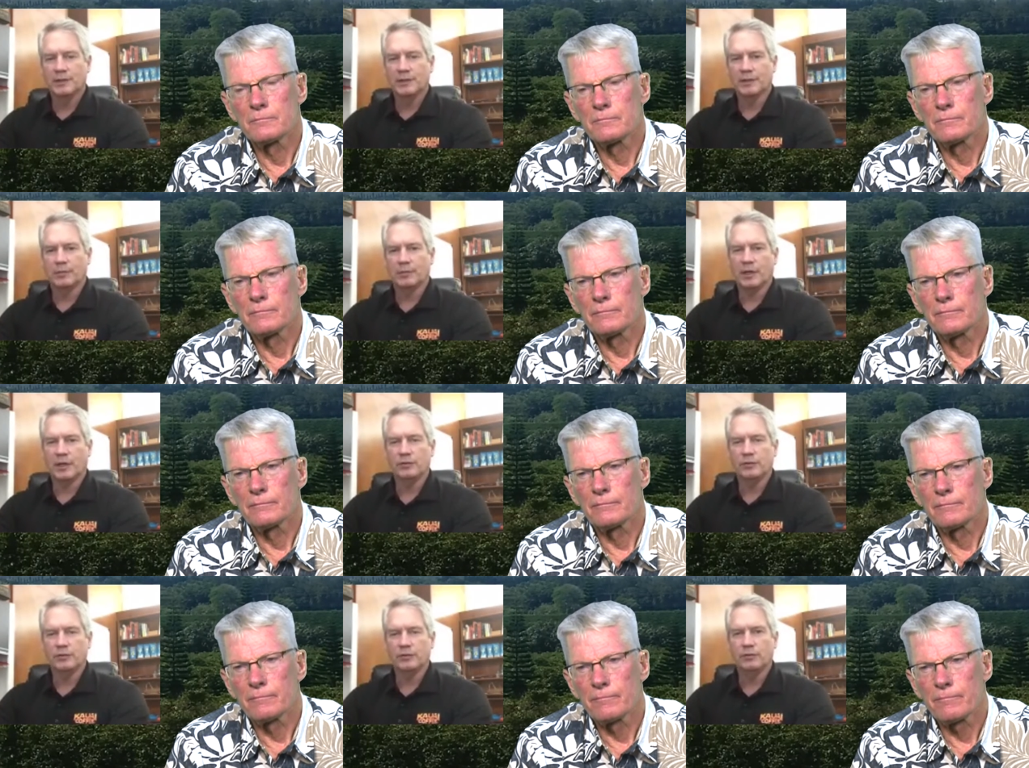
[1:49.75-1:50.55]
Speaker 1: Um,
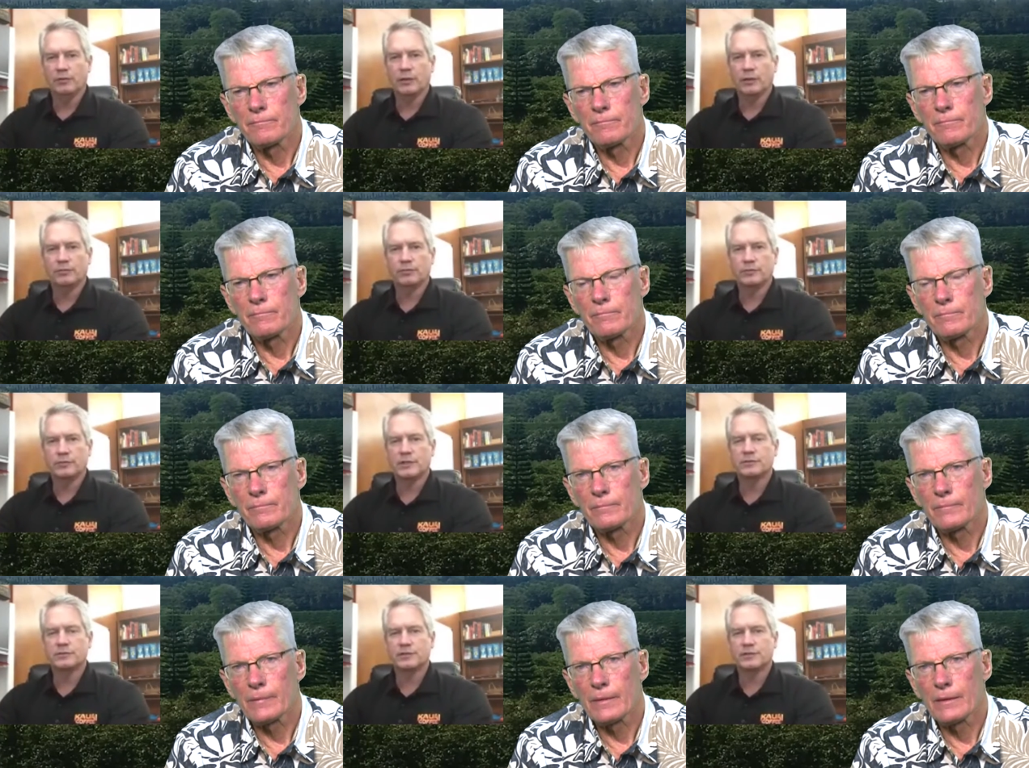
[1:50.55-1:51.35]
I knew that through
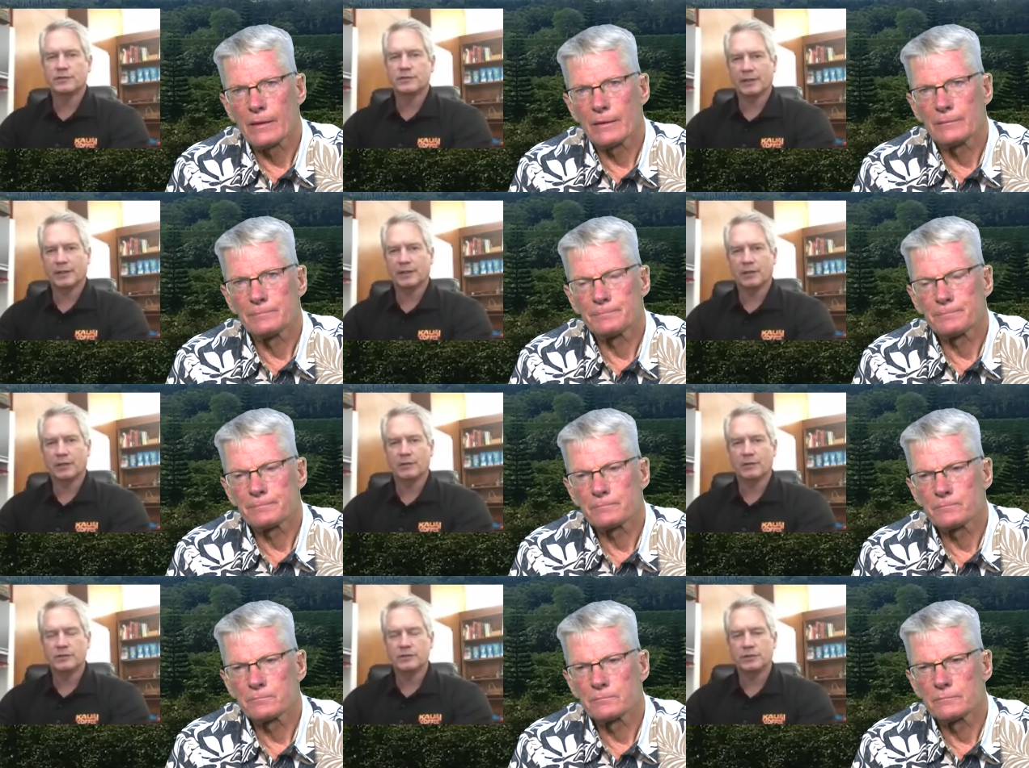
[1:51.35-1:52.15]
sensor
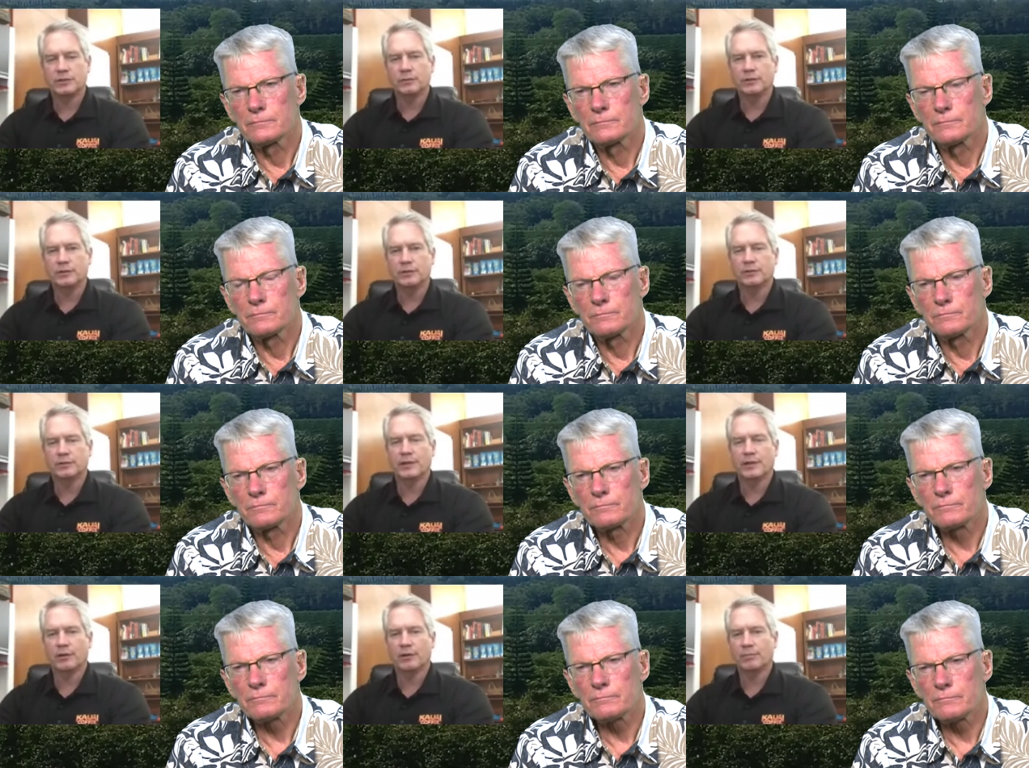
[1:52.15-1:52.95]
technology we could
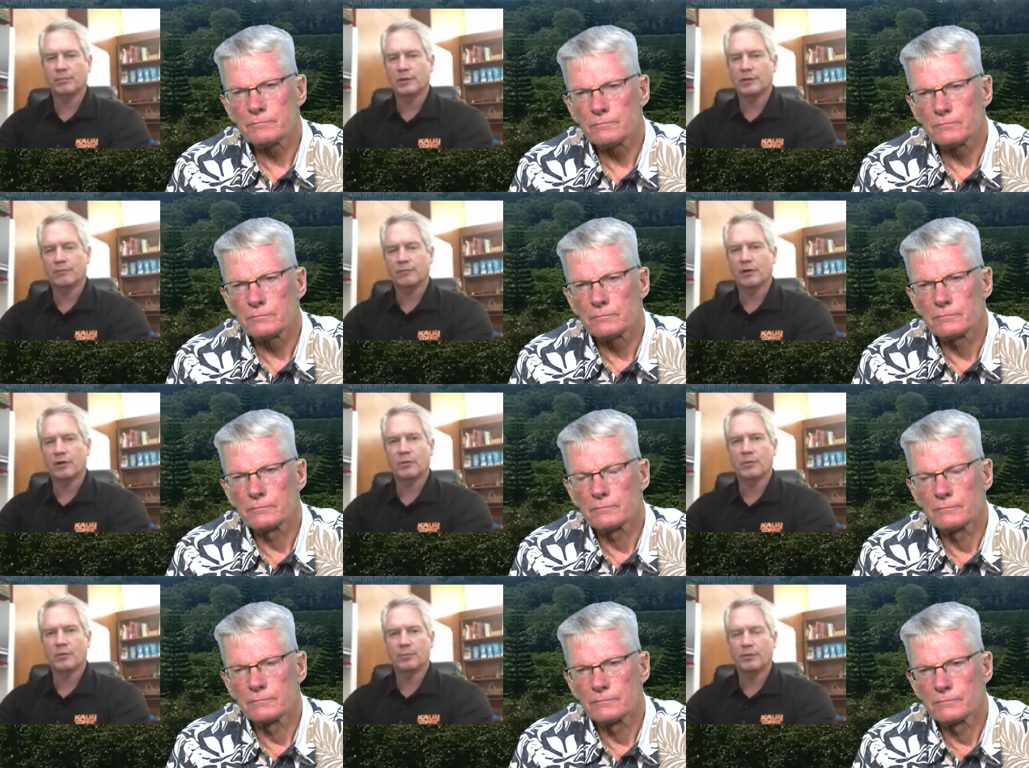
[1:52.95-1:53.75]
help our farm
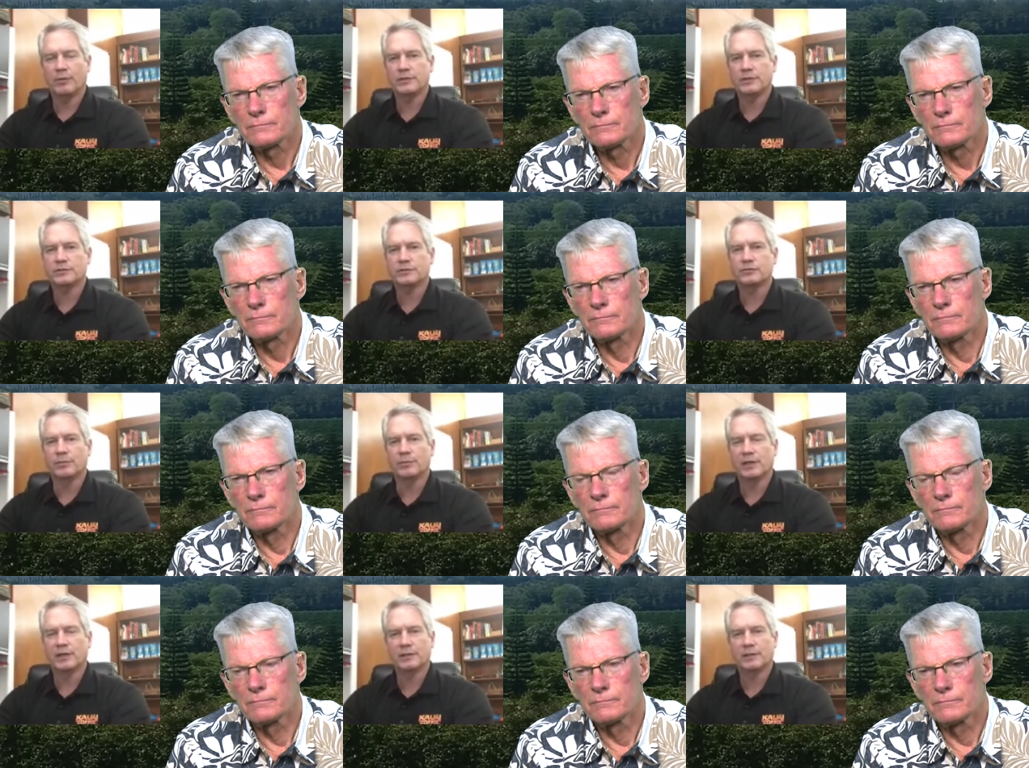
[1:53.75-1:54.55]
operations
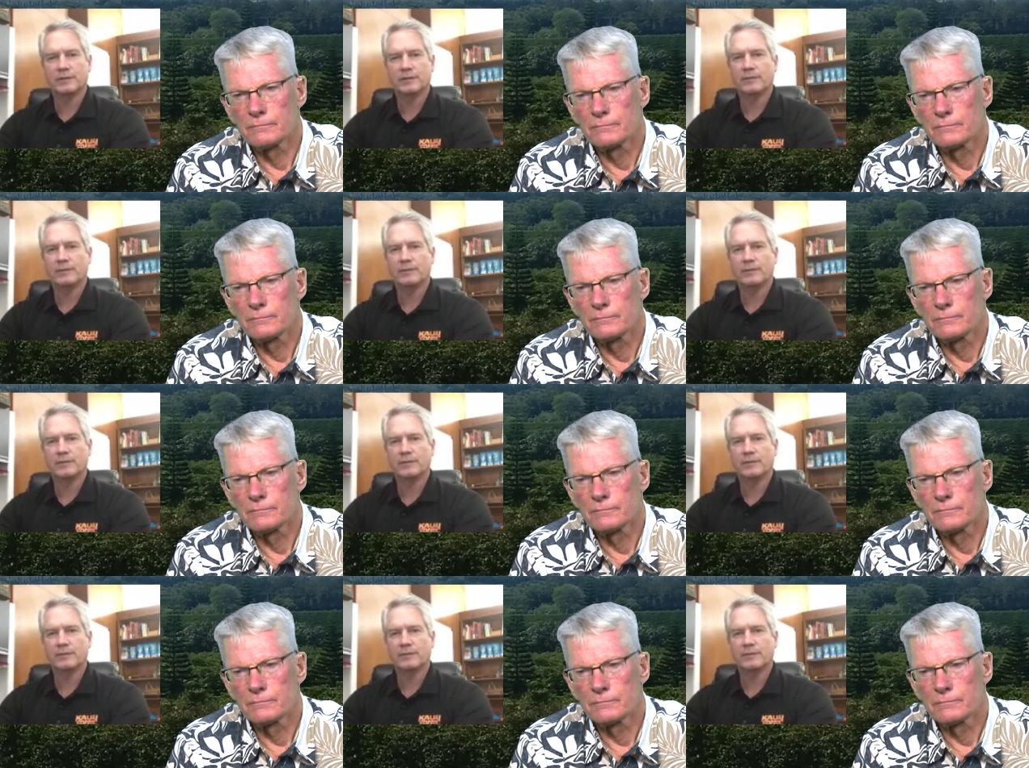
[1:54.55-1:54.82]
dramatically.